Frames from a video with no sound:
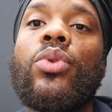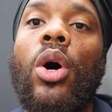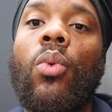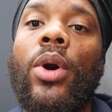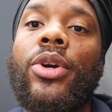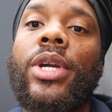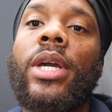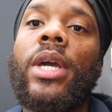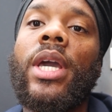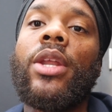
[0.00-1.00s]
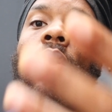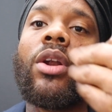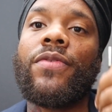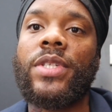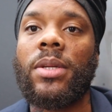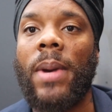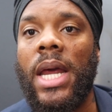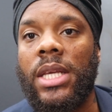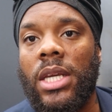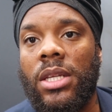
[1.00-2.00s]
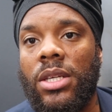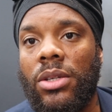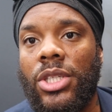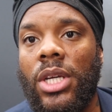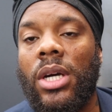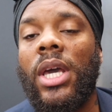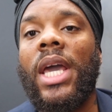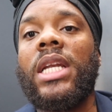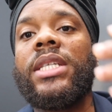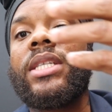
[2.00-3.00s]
no work in order for somebody to get in your chair. At least